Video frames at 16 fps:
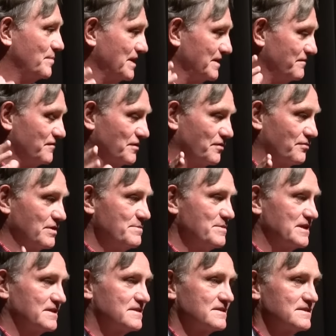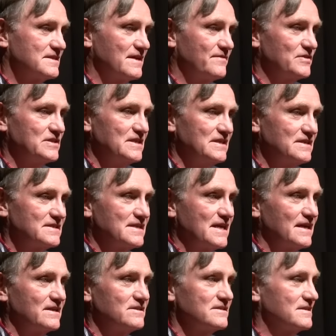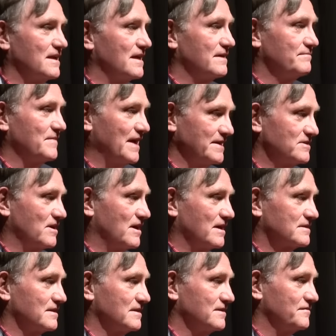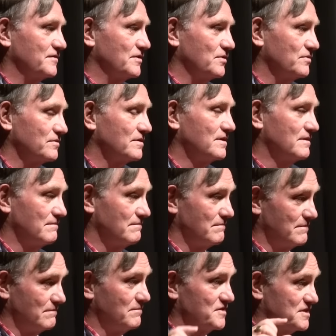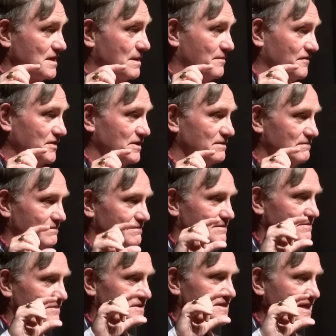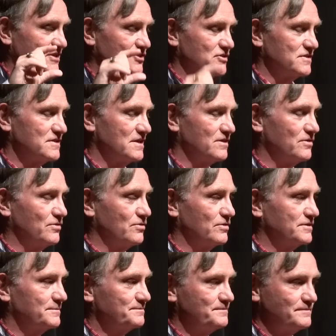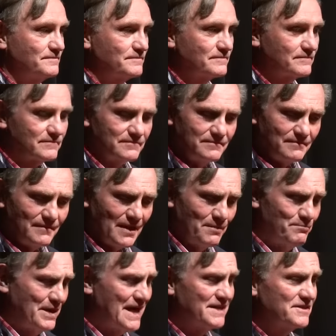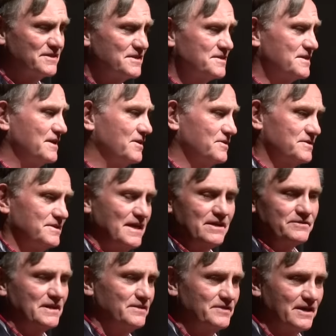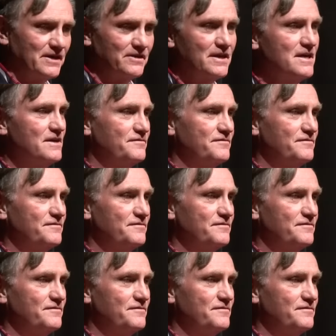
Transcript: But for three minutes and 17 seconds, I talked on the phone. Some of it, sections on hold. Back to the stairs, down, down, down.